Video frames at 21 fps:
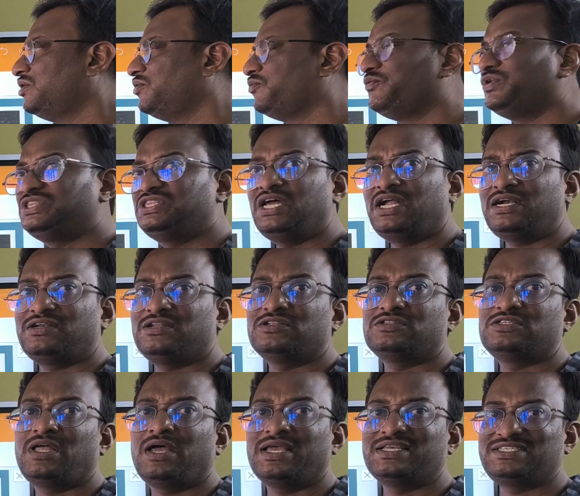With
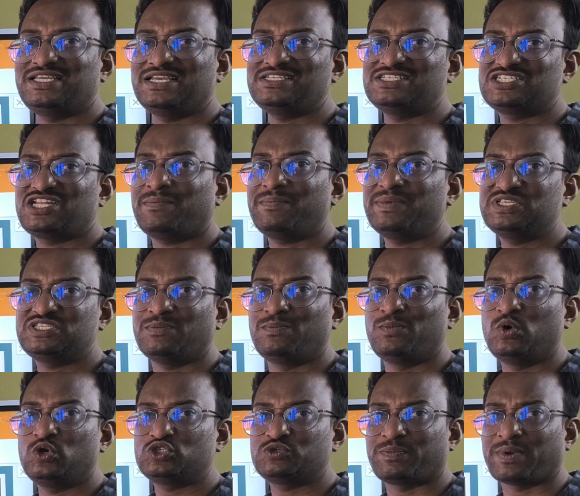that, the SI system is the
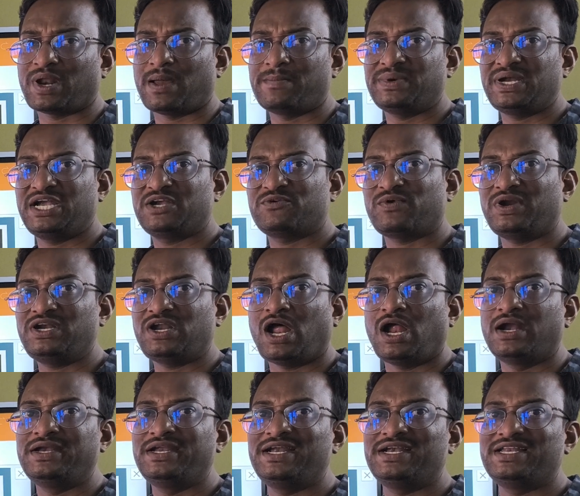most prominent one
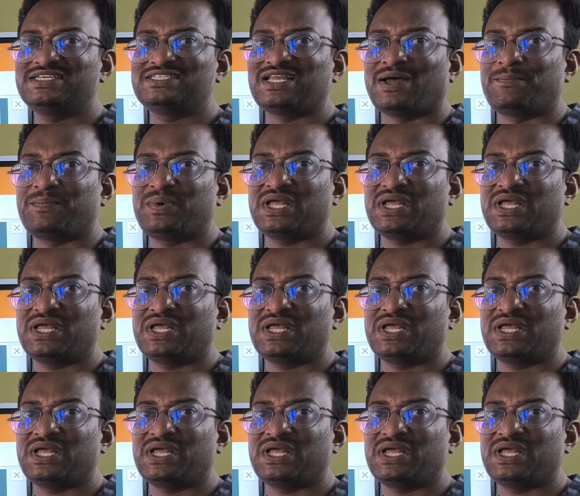and it is